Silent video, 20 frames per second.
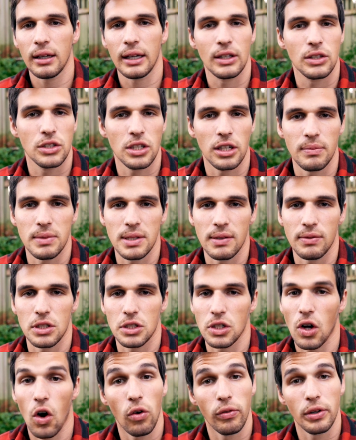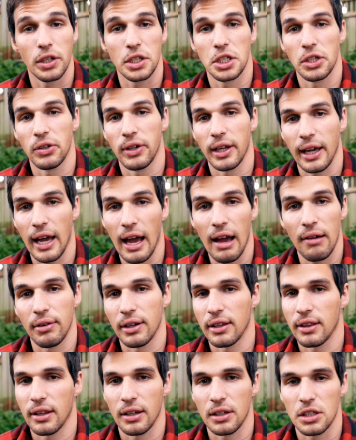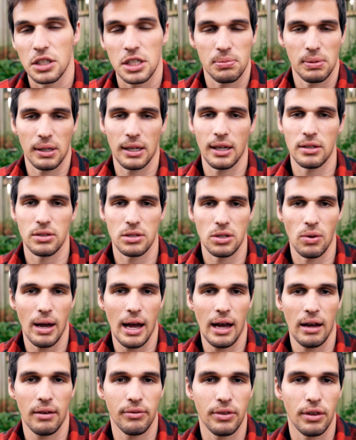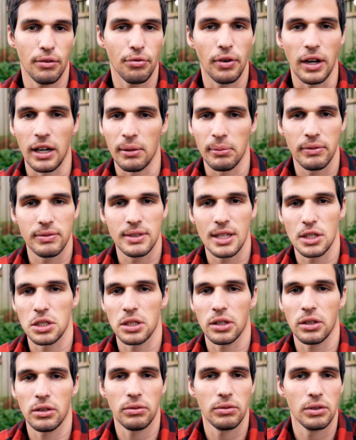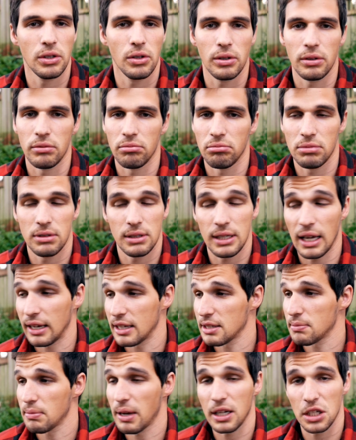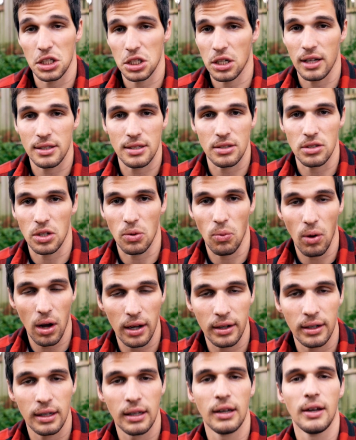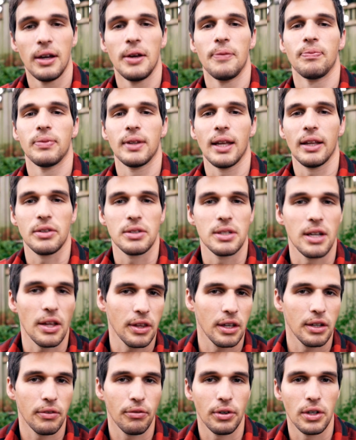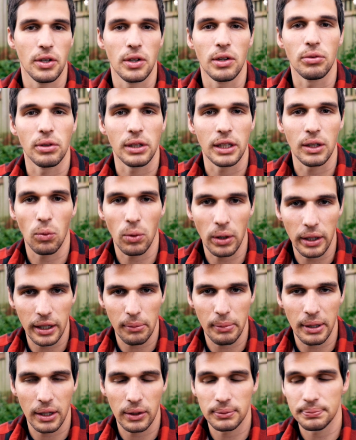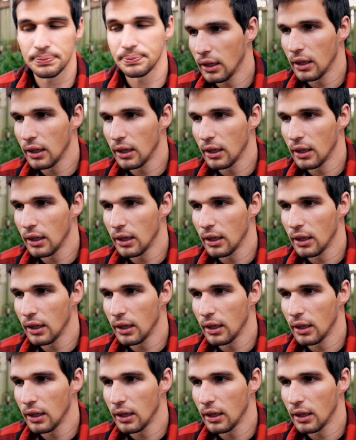in terms of just overshooting everything. Just because you have the freedom of digital, you can take as many shots as you want, and there's nothing for you to really worry about.